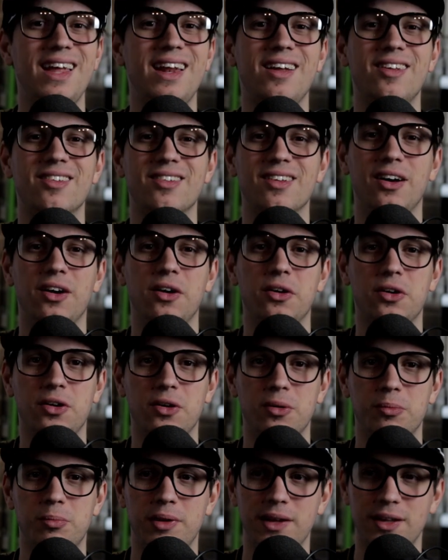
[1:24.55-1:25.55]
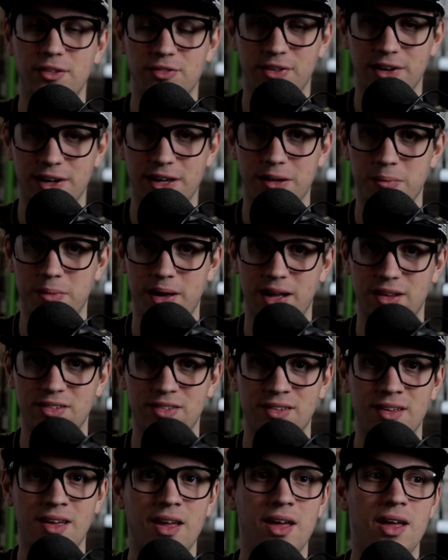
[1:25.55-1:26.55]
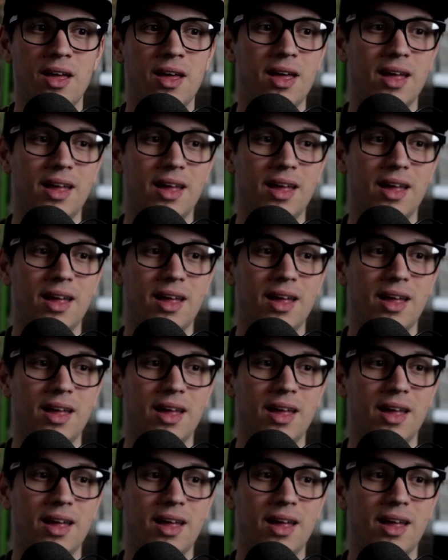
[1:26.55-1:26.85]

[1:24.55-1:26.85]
It is a complete fucking mess.